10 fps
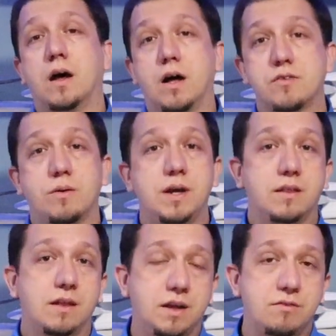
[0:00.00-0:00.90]
Also,
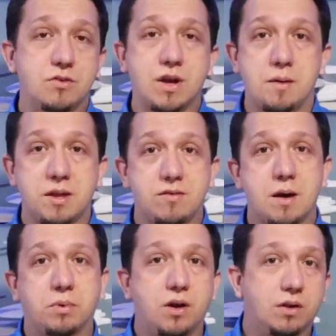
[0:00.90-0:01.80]
hit leave those comments
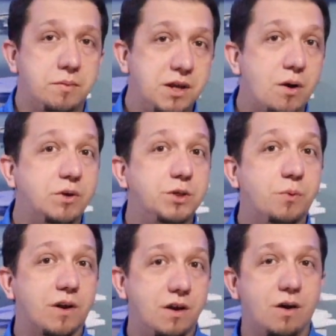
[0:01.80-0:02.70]
down below. Let me know what you
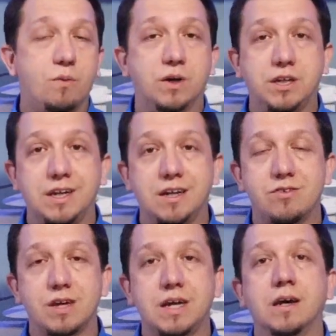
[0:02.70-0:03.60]
want to know, what you need to
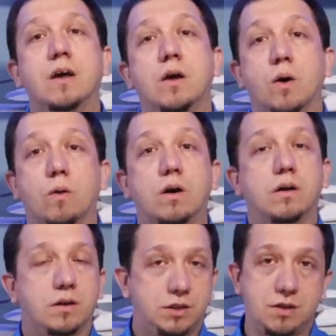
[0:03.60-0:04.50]
see,
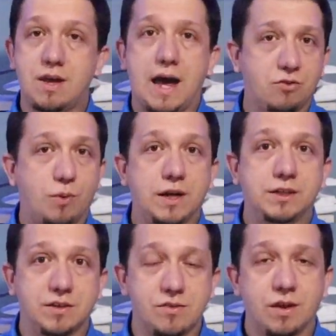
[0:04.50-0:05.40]
or just ask
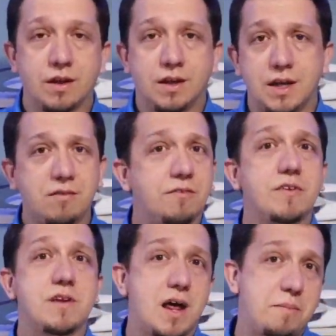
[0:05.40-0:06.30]
questions. Even if
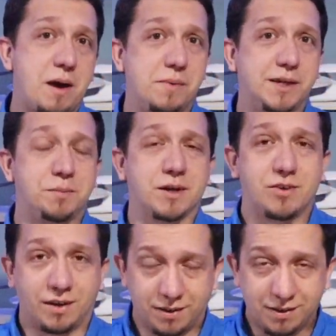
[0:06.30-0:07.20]
it's not about
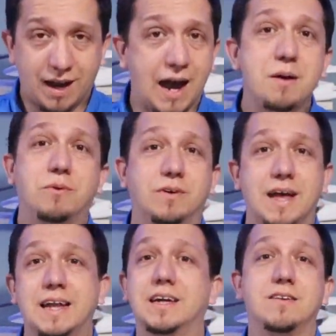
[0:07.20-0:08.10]
Meshmixer, I will
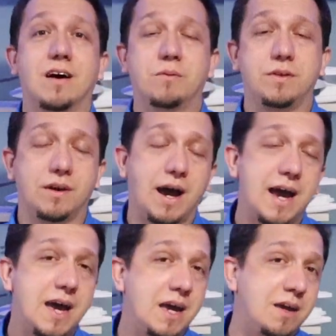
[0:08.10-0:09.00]
gladly talk with you.
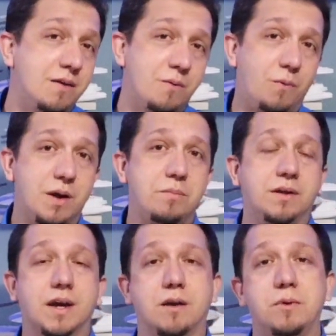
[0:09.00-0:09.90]
I want to
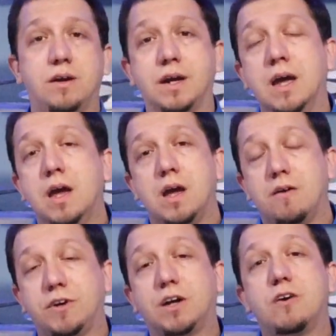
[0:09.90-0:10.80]
build that community.
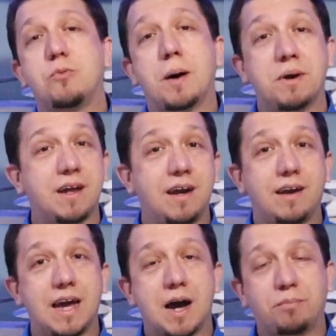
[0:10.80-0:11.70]
If you're curious about my
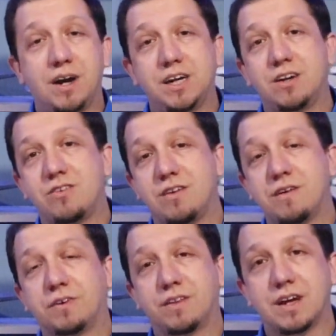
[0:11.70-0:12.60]
day-to-day -day operations and
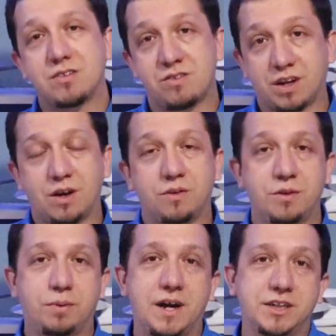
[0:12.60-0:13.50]
different things as I go
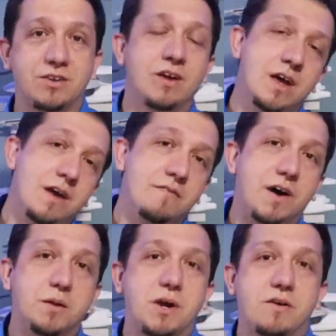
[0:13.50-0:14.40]
through projects,
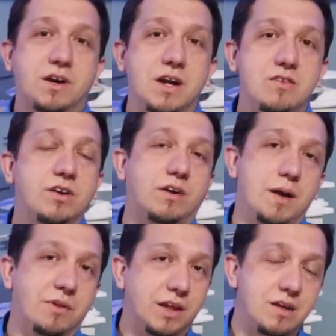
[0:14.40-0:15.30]
follow me over on
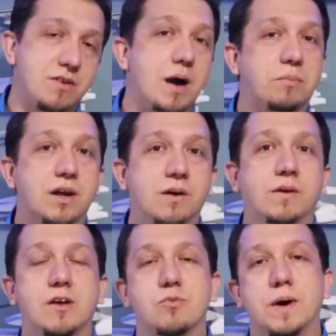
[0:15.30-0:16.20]
Instagram. The link's down
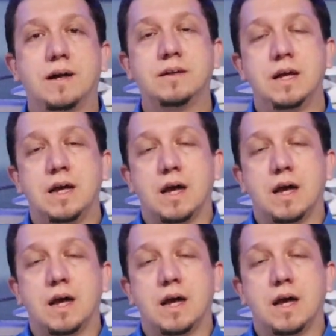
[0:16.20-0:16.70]
below as well.